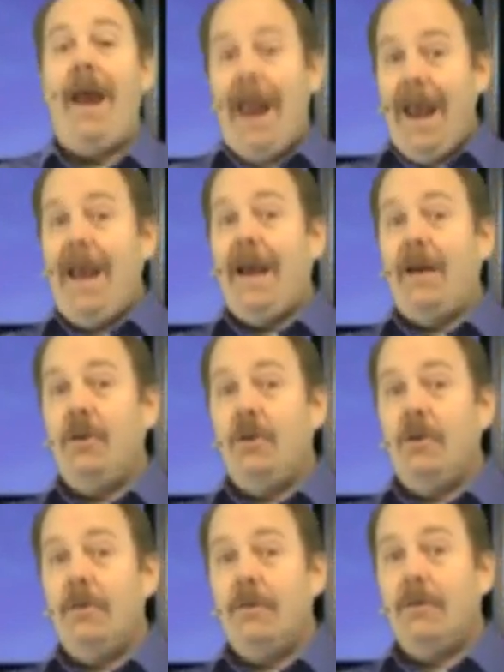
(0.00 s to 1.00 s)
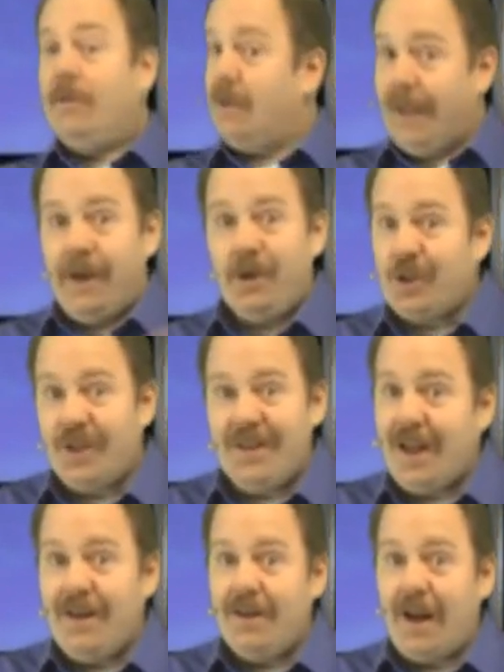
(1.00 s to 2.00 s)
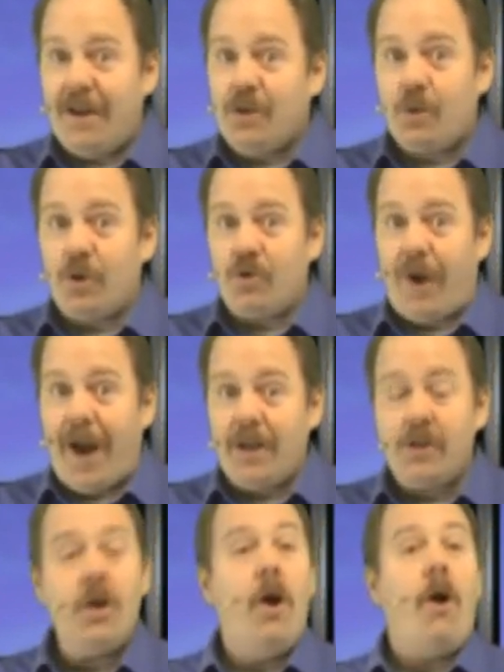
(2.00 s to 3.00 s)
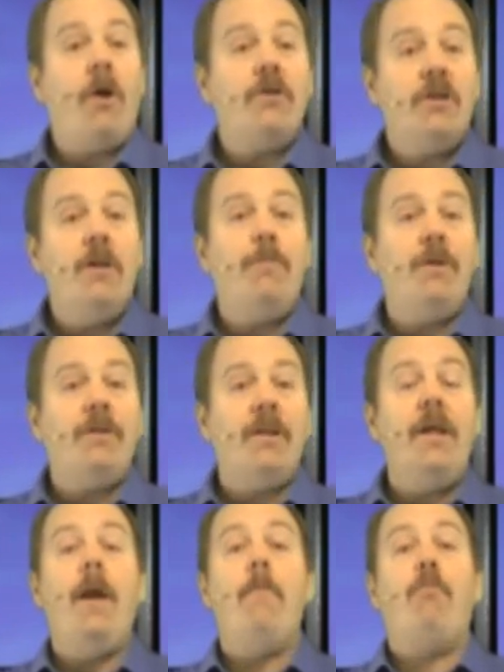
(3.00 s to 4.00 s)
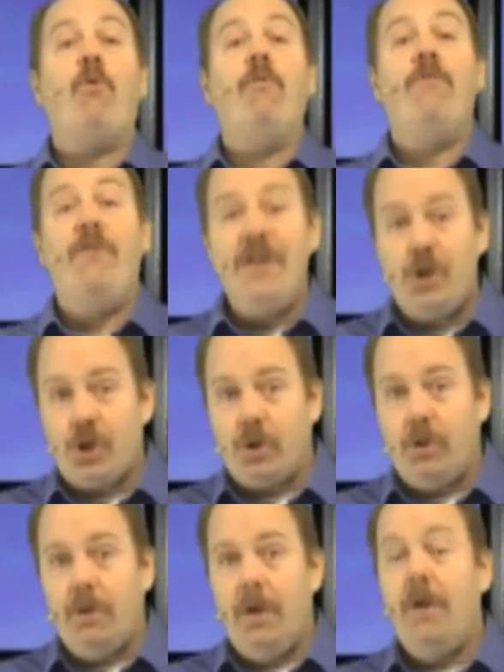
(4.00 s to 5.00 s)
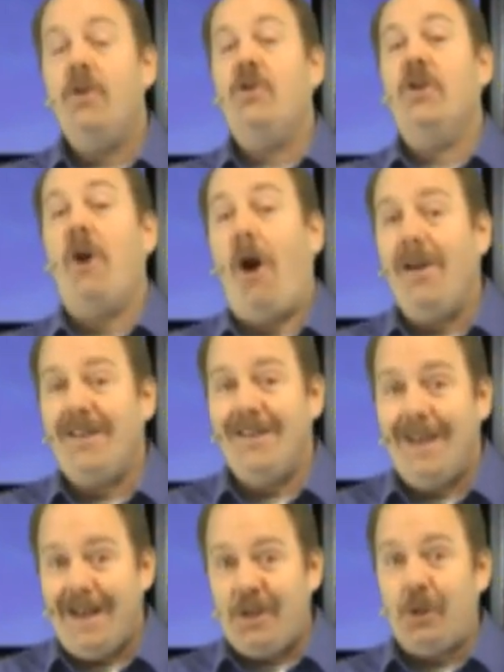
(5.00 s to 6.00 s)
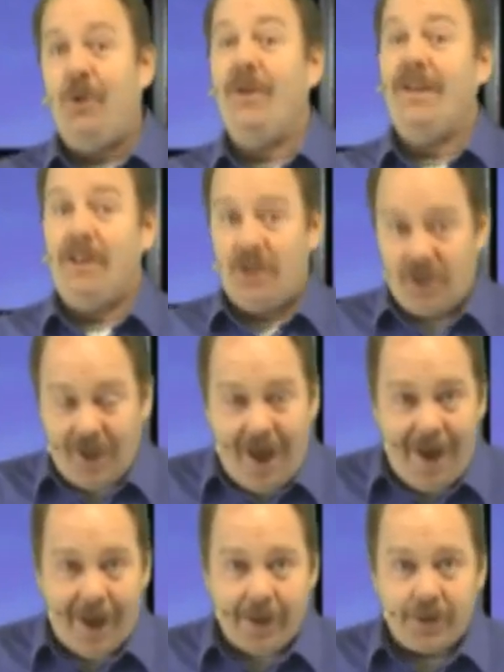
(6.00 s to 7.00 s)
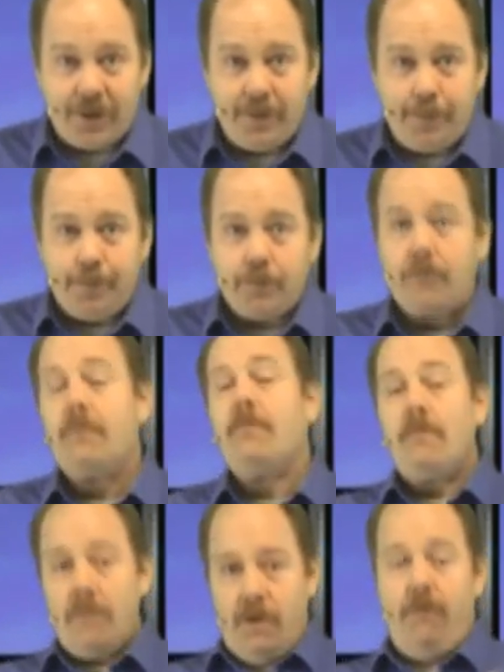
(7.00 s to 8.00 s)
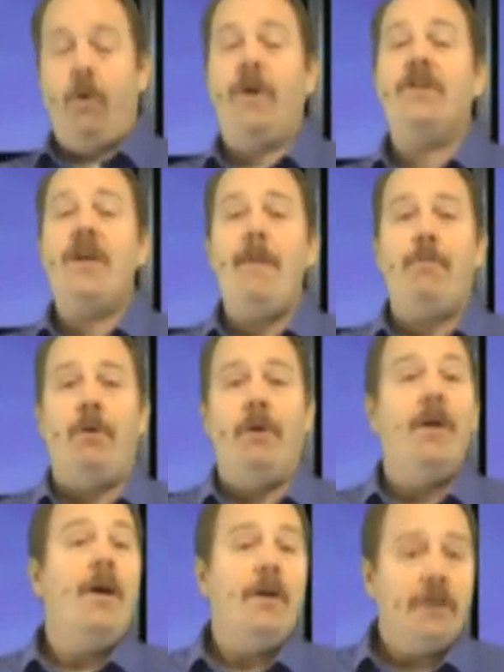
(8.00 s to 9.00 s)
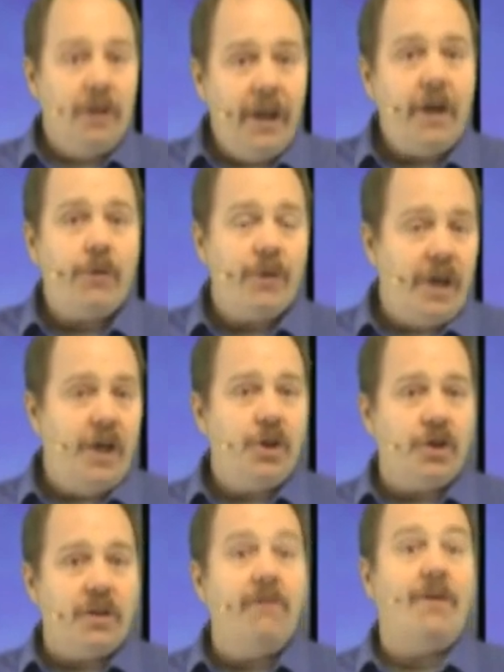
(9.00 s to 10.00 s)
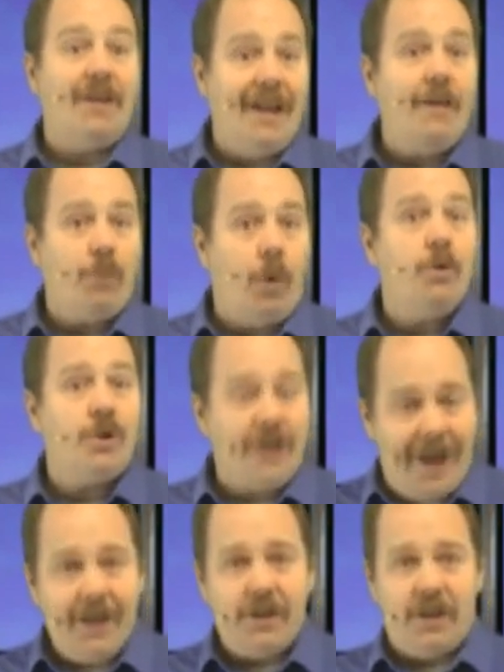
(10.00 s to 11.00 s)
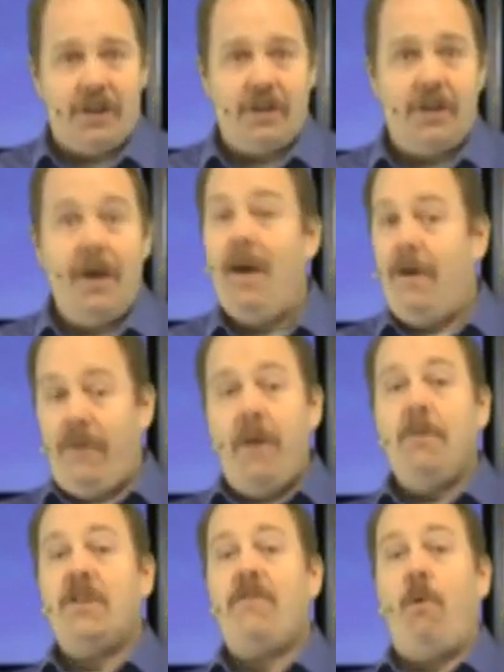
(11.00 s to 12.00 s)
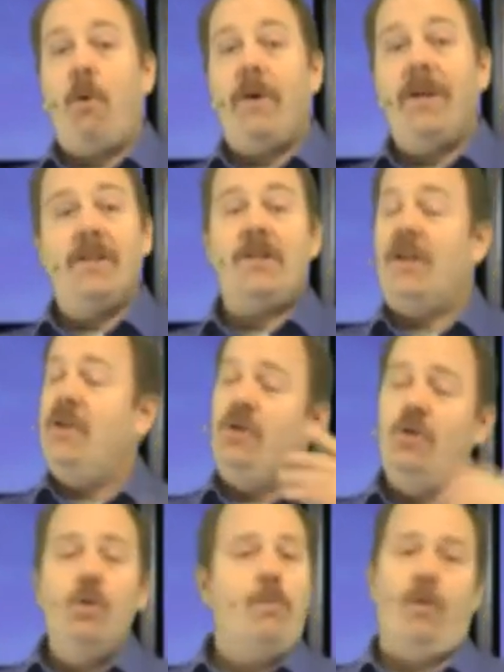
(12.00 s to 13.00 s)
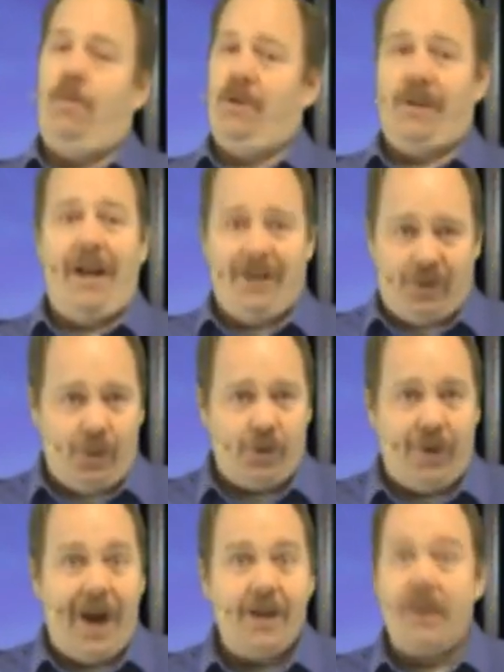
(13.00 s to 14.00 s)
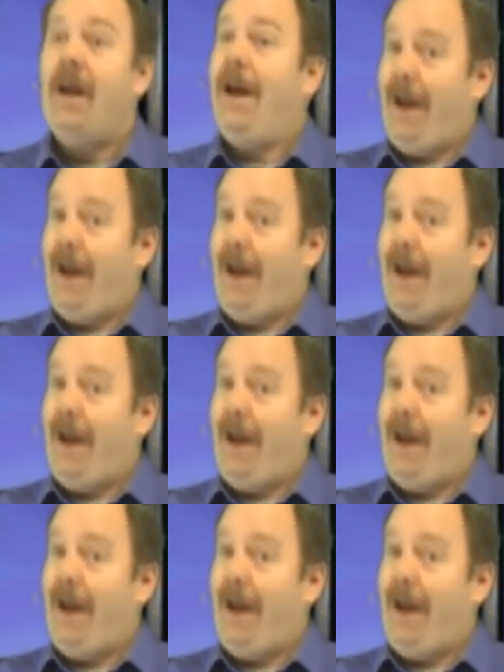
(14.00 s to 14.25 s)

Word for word: And layers containing dinosaur tracks are typically provincial to continental in size for example, the late Cretaceous of Glen Rose, Texas, famous for its innumerable dinosaur tracks,